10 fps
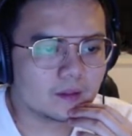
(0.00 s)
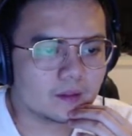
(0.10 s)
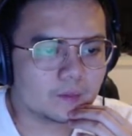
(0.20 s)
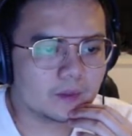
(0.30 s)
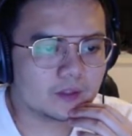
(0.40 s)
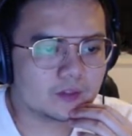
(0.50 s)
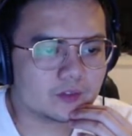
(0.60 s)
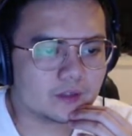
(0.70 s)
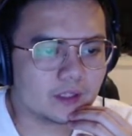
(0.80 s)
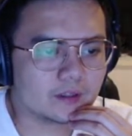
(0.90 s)
The page
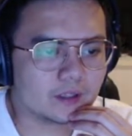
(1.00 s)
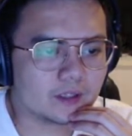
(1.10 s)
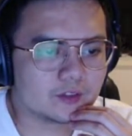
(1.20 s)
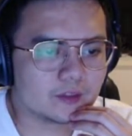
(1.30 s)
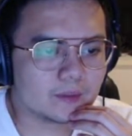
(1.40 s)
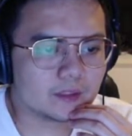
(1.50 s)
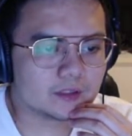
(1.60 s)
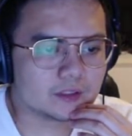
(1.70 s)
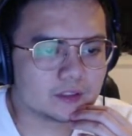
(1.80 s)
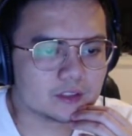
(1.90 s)
date.html is
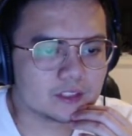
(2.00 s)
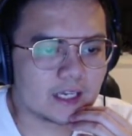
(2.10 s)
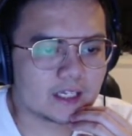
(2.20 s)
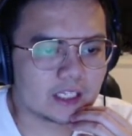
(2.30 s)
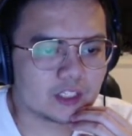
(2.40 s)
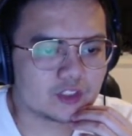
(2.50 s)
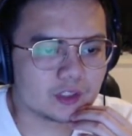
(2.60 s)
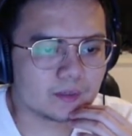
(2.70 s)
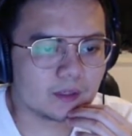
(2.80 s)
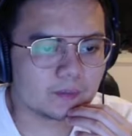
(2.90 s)
just a static
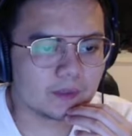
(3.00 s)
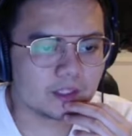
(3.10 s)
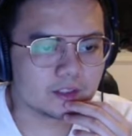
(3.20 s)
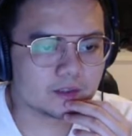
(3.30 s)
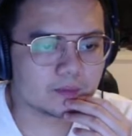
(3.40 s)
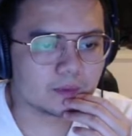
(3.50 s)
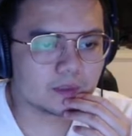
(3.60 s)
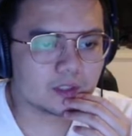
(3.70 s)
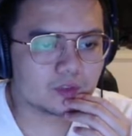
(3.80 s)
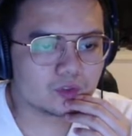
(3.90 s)
HTML page, but we
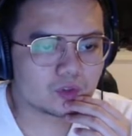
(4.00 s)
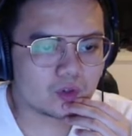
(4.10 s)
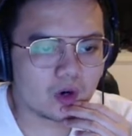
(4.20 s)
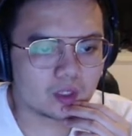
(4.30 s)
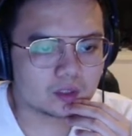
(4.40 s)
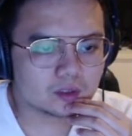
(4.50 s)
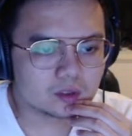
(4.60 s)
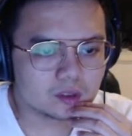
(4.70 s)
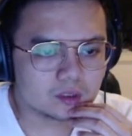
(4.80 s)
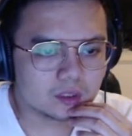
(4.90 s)
can use cron
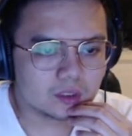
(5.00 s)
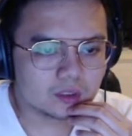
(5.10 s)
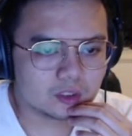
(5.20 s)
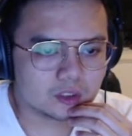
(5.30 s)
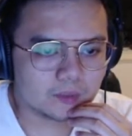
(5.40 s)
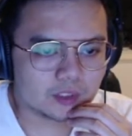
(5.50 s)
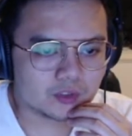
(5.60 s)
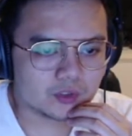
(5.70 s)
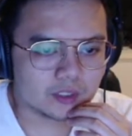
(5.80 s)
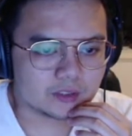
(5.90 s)
to make
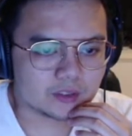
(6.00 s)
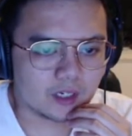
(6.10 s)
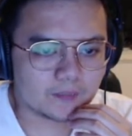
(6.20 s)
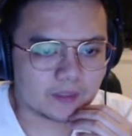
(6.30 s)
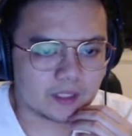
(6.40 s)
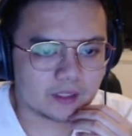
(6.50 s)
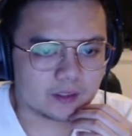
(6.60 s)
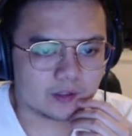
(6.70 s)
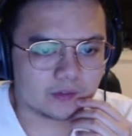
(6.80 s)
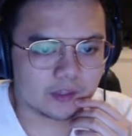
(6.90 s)
sure it is updated
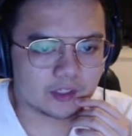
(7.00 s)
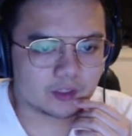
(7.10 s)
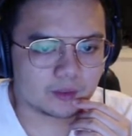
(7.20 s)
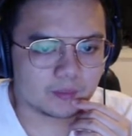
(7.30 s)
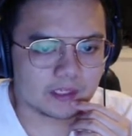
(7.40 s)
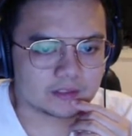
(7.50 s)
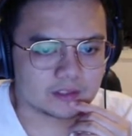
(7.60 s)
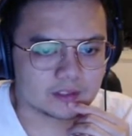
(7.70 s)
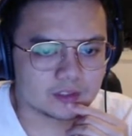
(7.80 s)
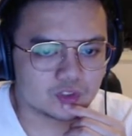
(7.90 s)
on a regular
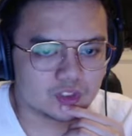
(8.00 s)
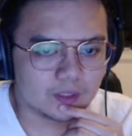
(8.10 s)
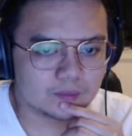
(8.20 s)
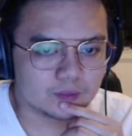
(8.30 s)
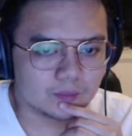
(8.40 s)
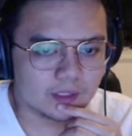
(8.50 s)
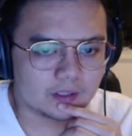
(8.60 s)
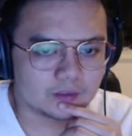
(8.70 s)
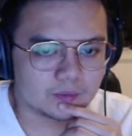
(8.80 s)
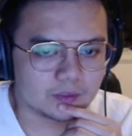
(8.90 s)
basis. James supplied
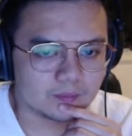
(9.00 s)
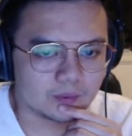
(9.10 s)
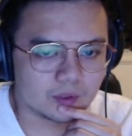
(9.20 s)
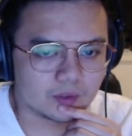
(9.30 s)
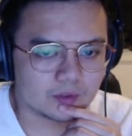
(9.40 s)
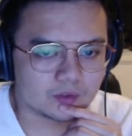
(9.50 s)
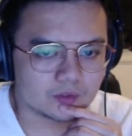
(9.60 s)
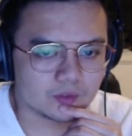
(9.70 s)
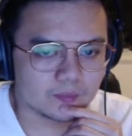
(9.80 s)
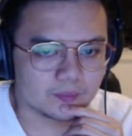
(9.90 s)
us with the Perl
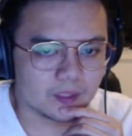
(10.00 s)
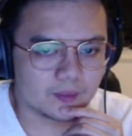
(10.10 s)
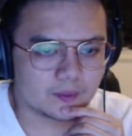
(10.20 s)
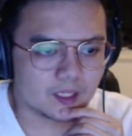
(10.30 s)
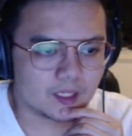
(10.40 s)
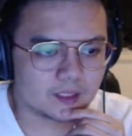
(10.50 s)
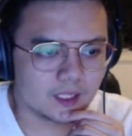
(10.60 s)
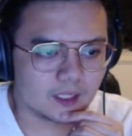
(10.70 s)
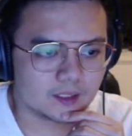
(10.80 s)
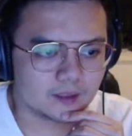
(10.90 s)
script
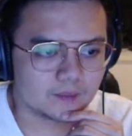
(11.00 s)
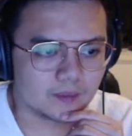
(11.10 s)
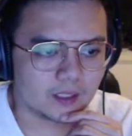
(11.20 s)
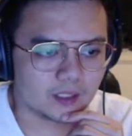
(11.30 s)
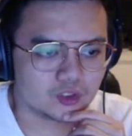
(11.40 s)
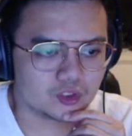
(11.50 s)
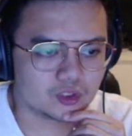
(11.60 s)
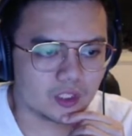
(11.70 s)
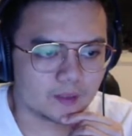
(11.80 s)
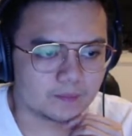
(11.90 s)

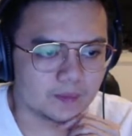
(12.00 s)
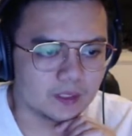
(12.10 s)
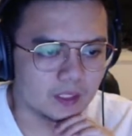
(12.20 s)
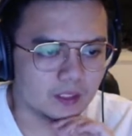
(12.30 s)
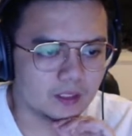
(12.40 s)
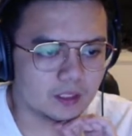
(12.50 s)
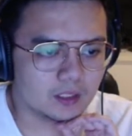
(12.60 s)
mkdatepage.pl